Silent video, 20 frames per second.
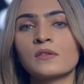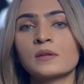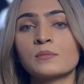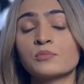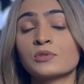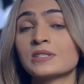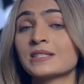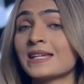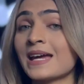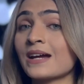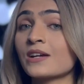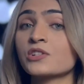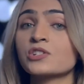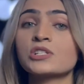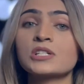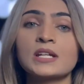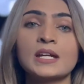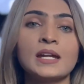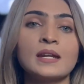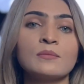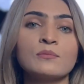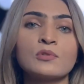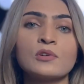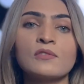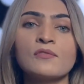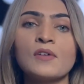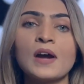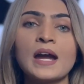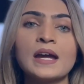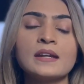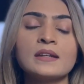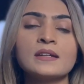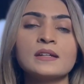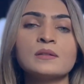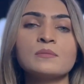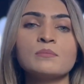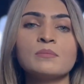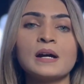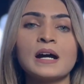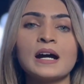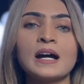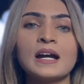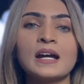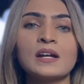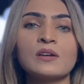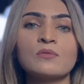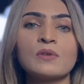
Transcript: the protection provided by